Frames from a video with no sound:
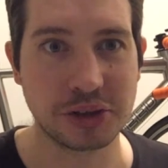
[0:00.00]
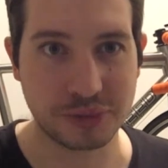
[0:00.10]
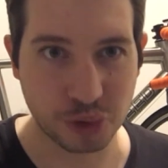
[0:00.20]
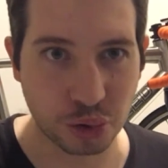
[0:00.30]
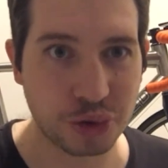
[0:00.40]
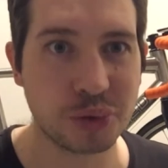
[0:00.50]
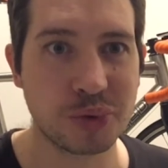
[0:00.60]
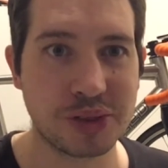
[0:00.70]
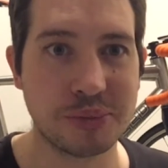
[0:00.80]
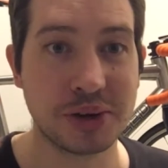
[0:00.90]
that you've caught up
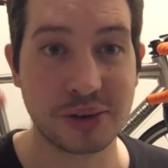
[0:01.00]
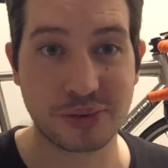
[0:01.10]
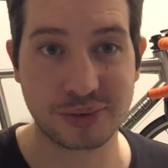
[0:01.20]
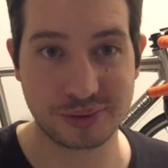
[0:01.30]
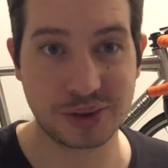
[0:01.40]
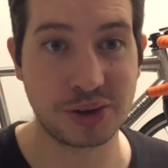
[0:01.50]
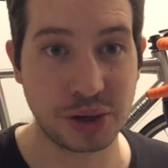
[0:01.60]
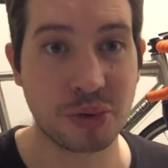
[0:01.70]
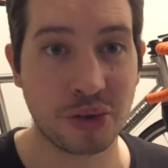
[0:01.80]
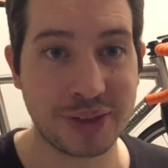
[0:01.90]
with them and
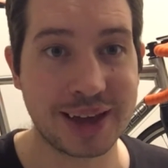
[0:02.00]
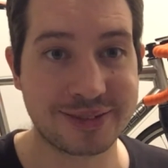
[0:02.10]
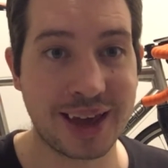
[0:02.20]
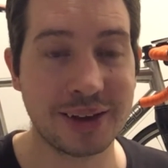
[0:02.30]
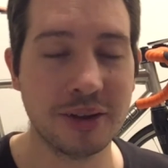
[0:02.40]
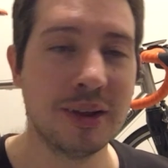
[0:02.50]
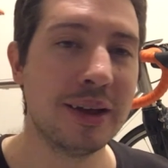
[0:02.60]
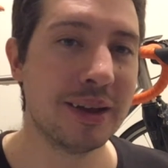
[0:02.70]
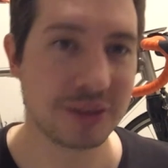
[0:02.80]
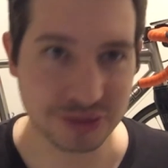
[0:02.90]
you're on their tail,
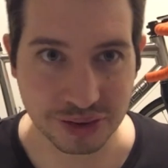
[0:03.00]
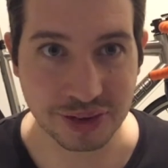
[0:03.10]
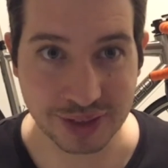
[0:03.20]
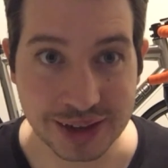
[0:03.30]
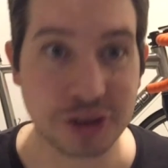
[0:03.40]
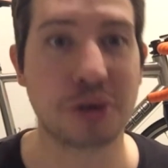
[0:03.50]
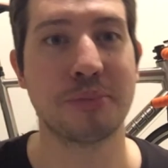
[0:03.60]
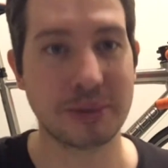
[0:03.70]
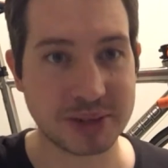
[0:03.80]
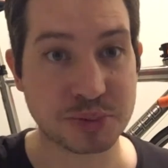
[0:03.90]
so that then you can
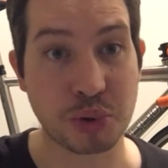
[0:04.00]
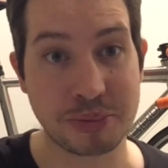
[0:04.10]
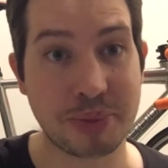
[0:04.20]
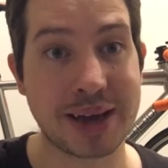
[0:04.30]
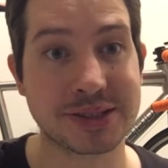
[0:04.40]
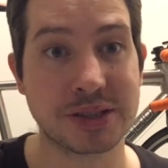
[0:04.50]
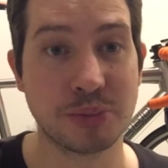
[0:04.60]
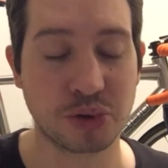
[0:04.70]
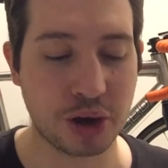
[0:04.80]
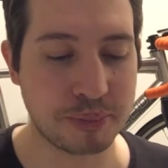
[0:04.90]
maybe sprint past them
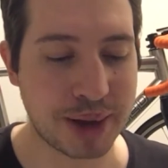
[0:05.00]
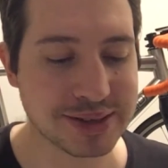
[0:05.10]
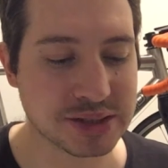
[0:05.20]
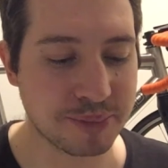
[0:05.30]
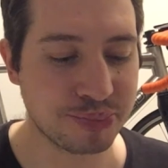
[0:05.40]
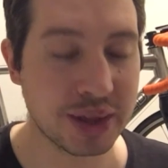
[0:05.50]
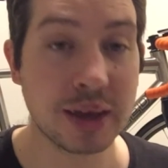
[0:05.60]
or go past them.